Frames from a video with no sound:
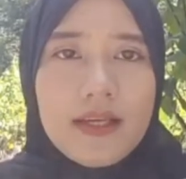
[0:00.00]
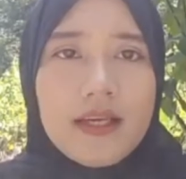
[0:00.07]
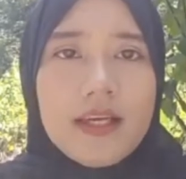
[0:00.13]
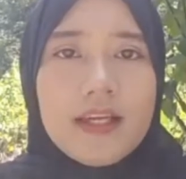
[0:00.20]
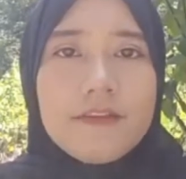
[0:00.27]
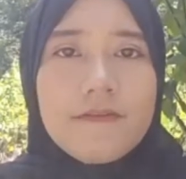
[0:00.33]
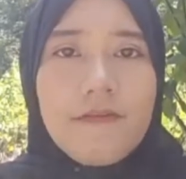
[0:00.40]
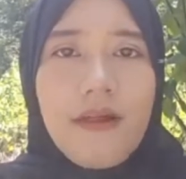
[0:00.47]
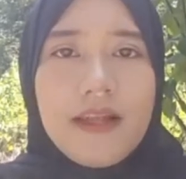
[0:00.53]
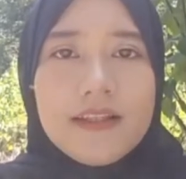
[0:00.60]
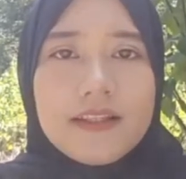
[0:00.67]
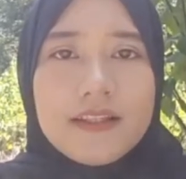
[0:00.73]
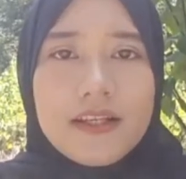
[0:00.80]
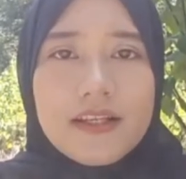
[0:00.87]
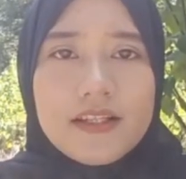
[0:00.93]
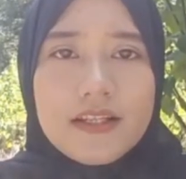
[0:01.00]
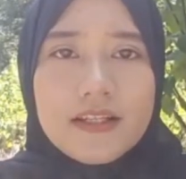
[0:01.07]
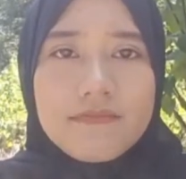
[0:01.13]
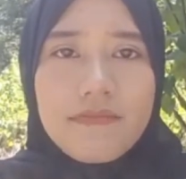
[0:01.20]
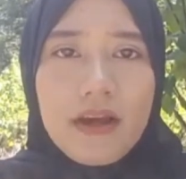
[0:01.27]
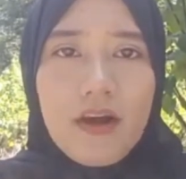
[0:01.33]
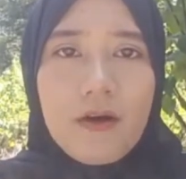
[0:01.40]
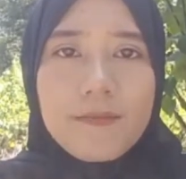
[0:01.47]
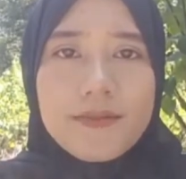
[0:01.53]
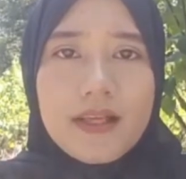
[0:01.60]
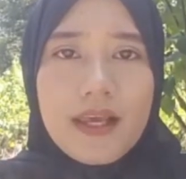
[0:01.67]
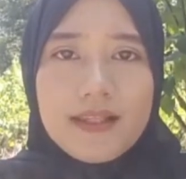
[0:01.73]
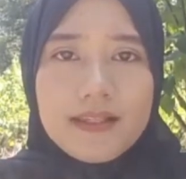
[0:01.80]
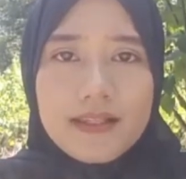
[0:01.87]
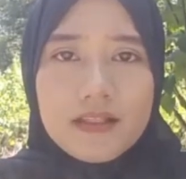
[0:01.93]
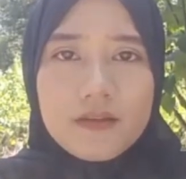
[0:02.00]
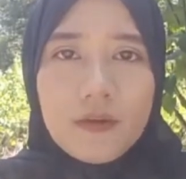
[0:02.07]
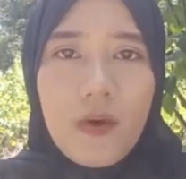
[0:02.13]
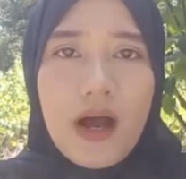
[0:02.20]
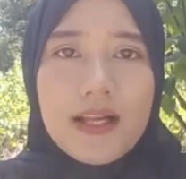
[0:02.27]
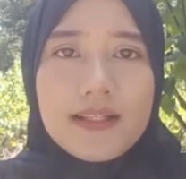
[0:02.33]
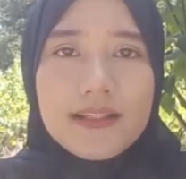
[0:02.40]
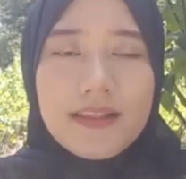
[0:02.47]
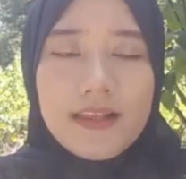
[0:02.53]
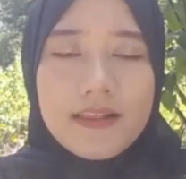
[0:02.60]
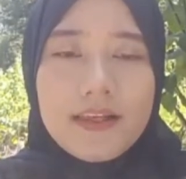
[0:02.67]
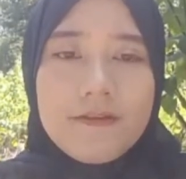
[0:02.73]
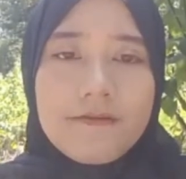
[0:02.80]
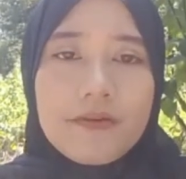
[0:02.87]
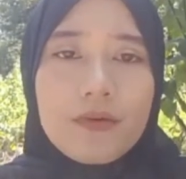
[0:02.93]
Involve research by observing qualitative,